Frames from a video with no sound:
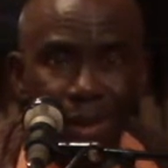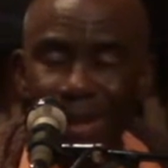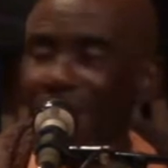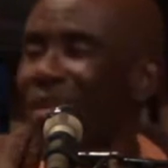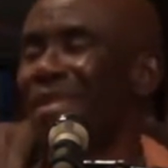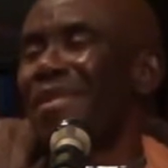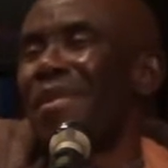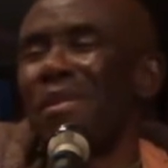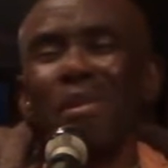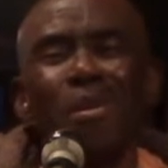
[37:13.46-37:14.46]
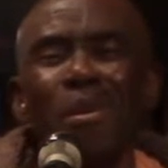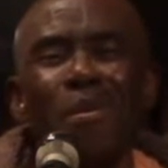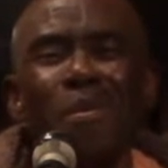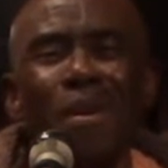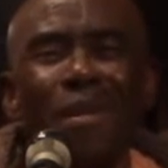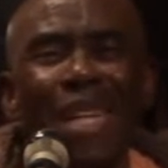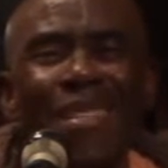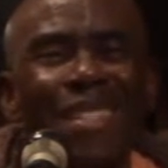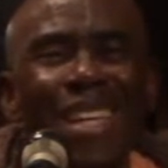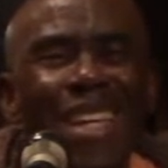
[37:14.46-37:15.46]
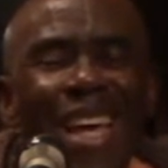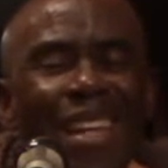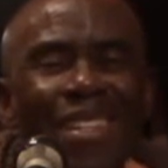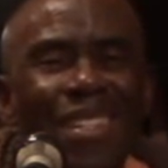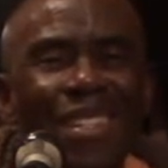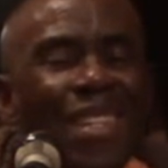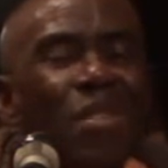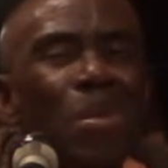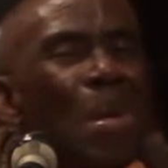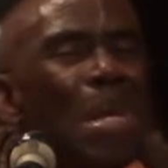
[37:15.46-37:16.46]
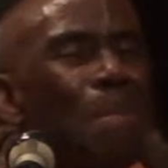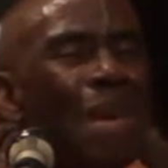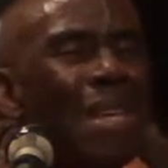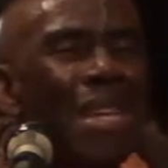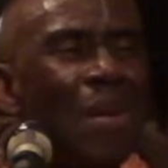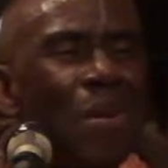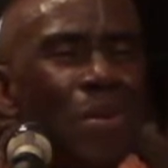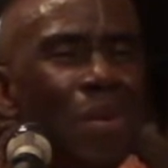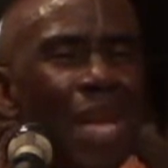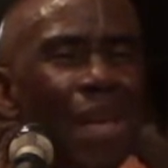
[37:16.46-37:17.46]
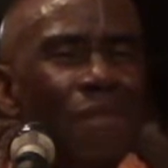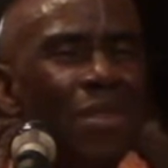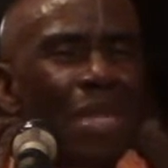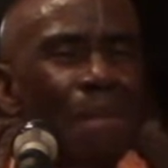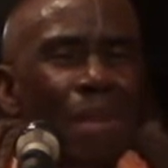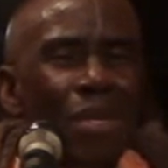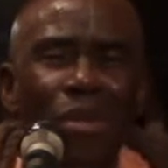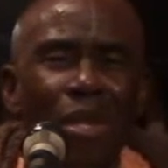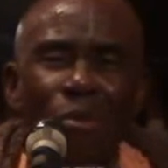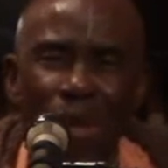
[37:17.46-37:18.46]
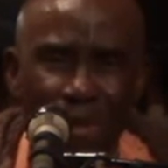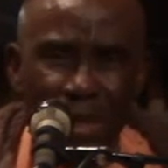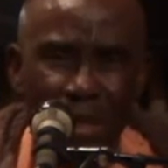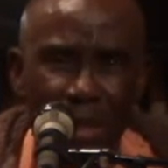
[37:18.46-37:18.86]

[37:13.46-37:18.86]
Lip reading: And so no one can say that they're so independent they will do everything based on their whimsy.